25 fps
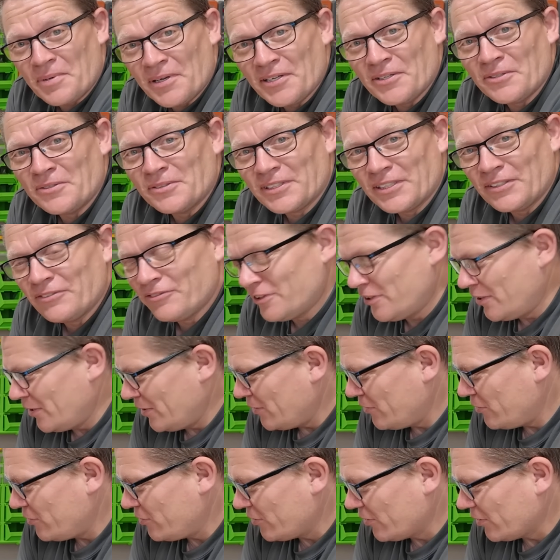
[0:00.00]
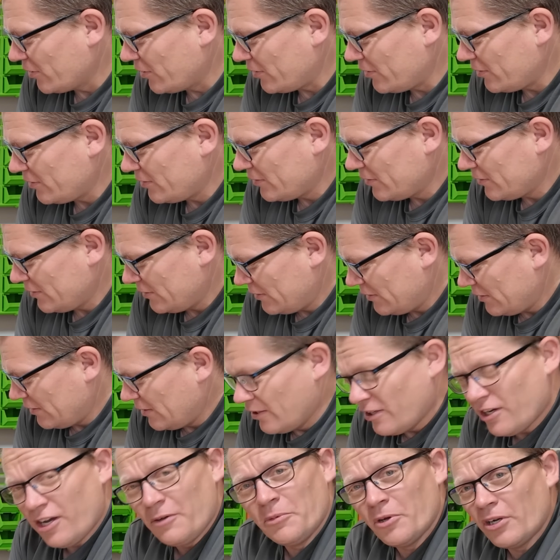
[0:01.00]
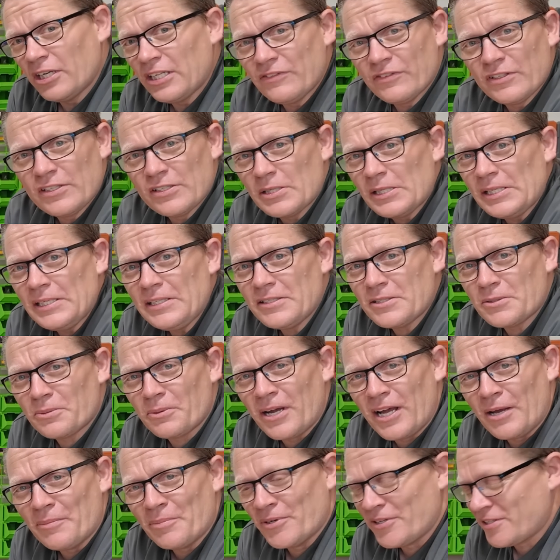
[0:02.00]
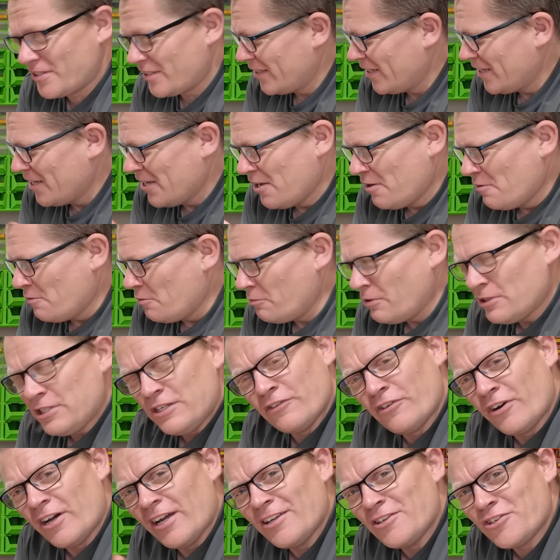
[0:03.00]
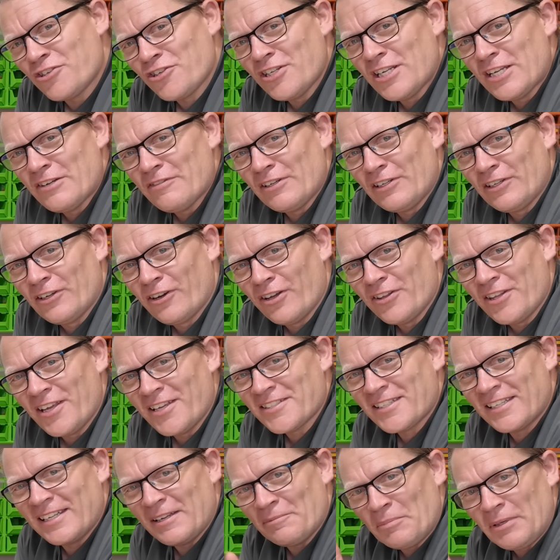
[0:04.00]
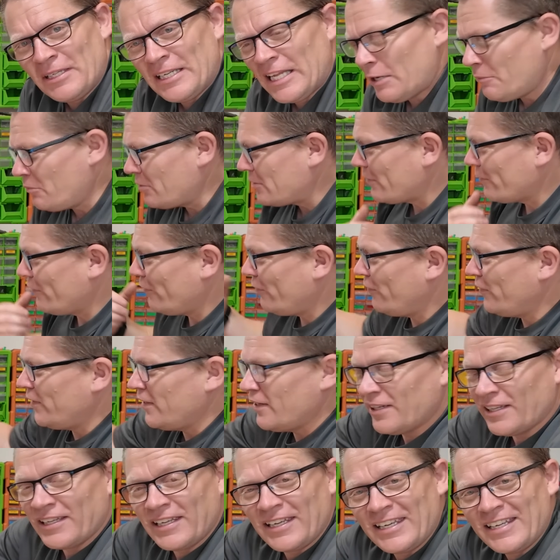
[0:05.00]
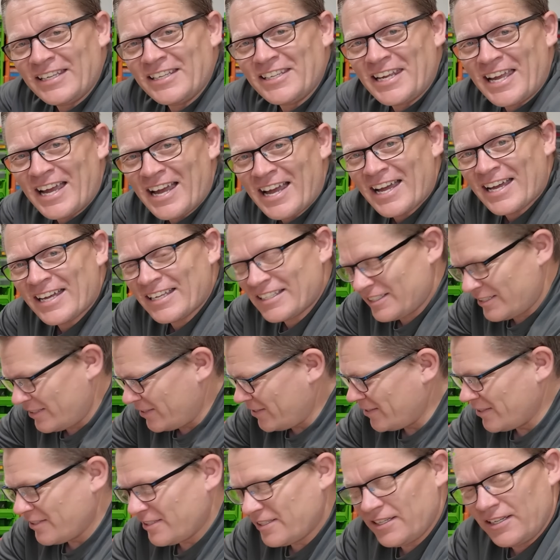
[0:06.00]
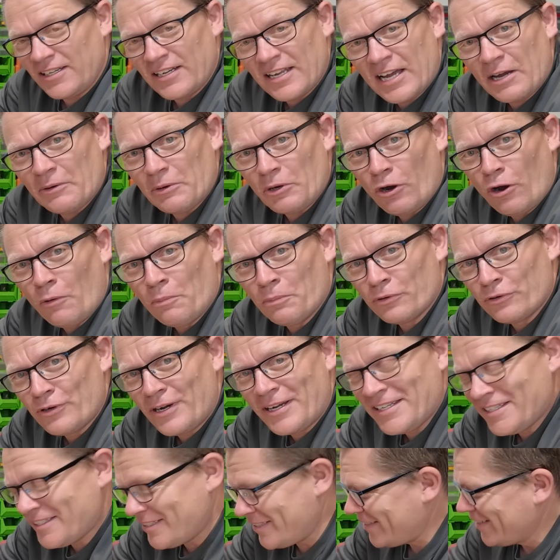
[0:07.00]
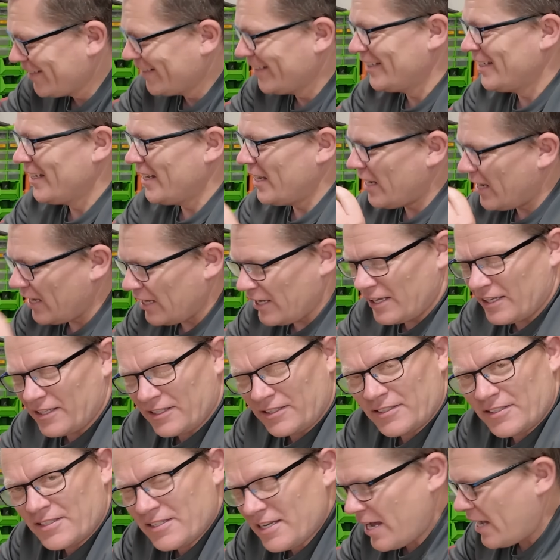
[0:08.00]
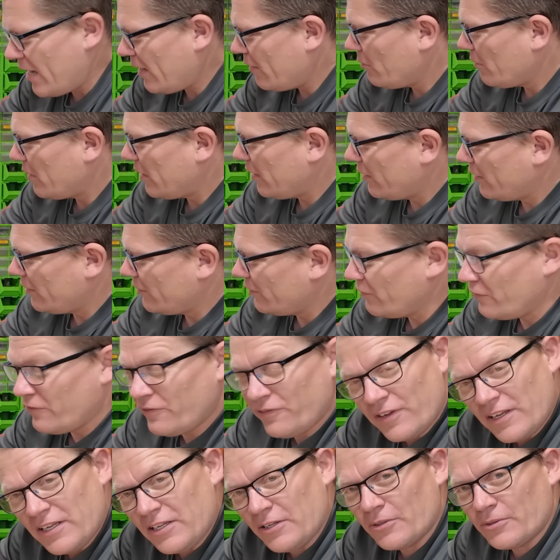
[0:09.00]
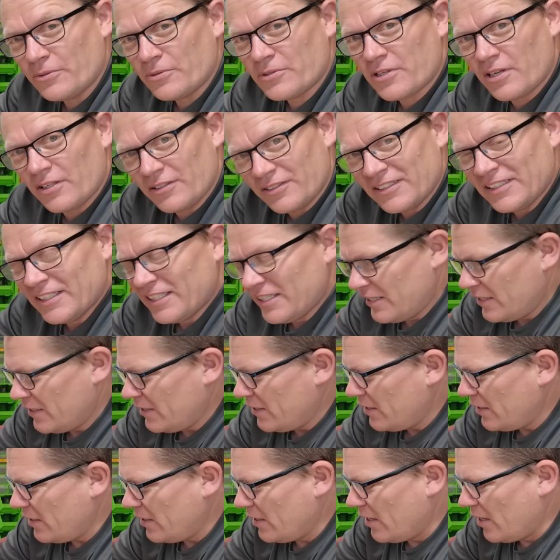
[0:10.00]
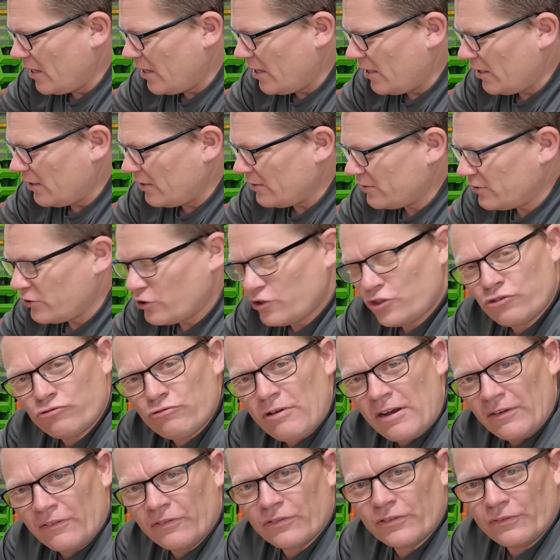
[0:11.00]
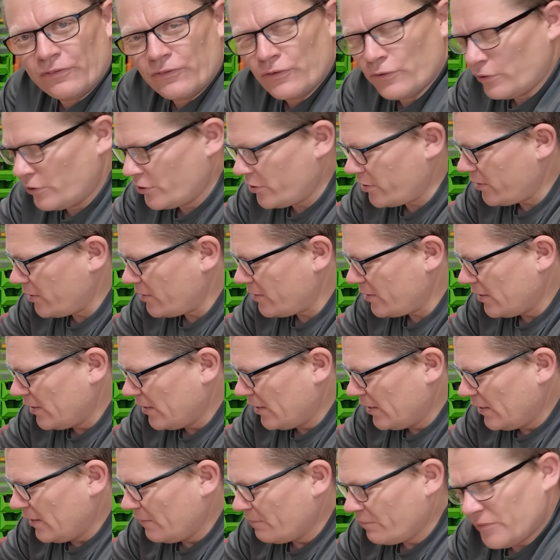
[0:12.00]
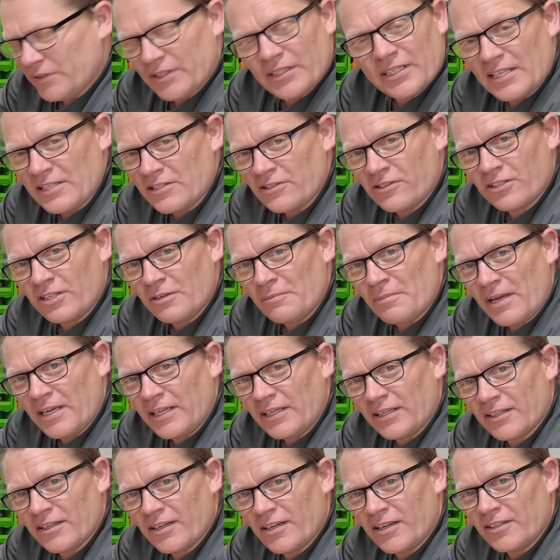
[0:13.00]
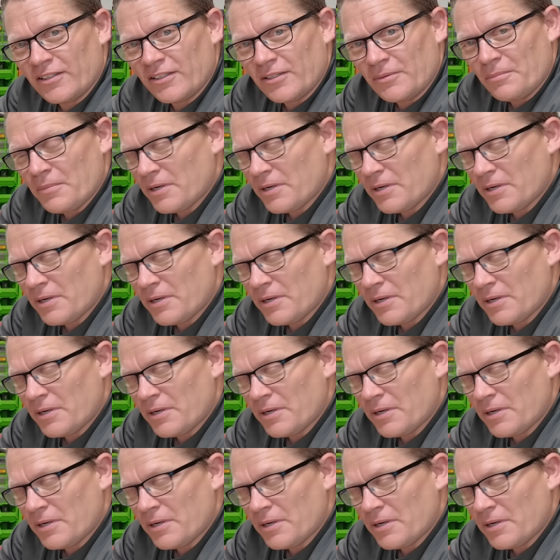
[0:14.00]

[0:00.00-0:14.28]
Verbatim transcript: build. It really should. I'm not even new to Airbus. But when you've got engineering like this and being able to feel it in your hands and seeing how it operates and how it feels, uh, the strength, the forces, it's going to make an, an